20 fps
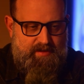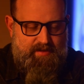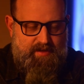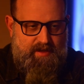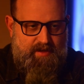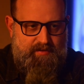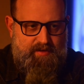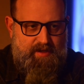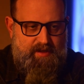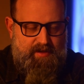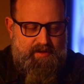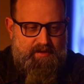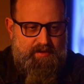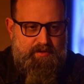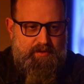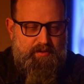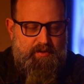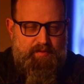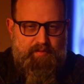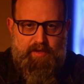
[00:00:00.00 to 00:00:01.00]
have anything to
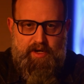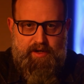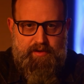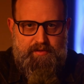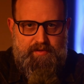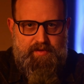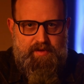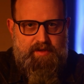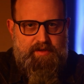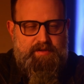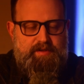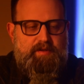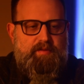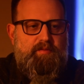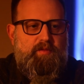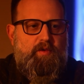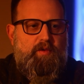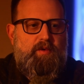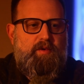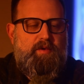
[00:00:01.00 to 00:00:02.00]
do with
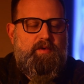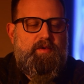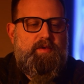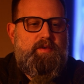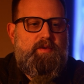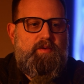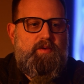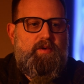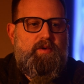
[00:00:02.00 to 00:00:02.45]
monotheism or